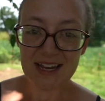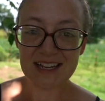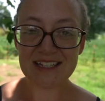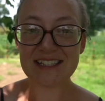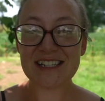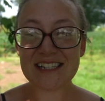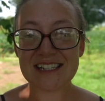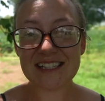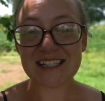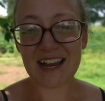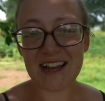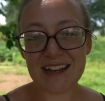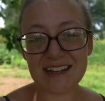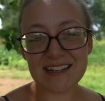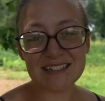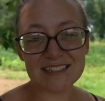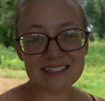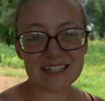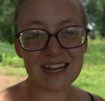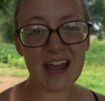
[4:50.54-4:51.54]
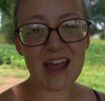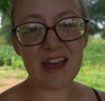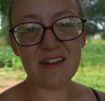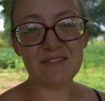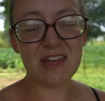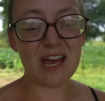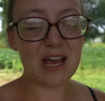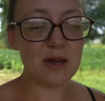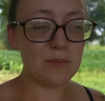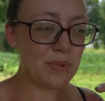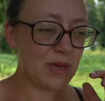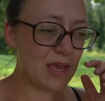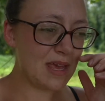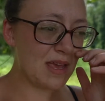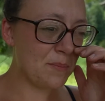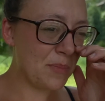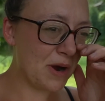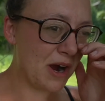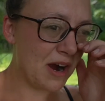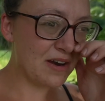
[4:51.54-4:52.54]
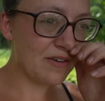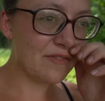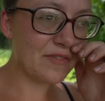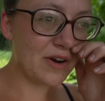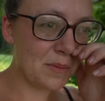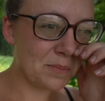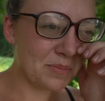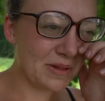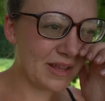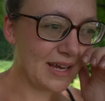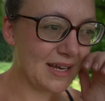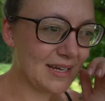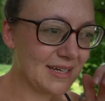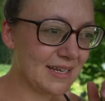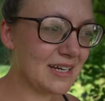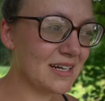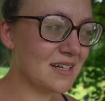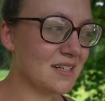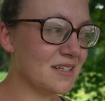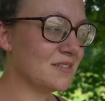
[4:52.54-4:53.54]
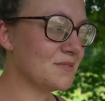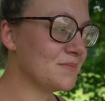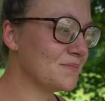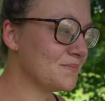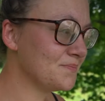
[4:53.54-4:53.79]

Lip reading: It's exciting to have that be a part of our plan here.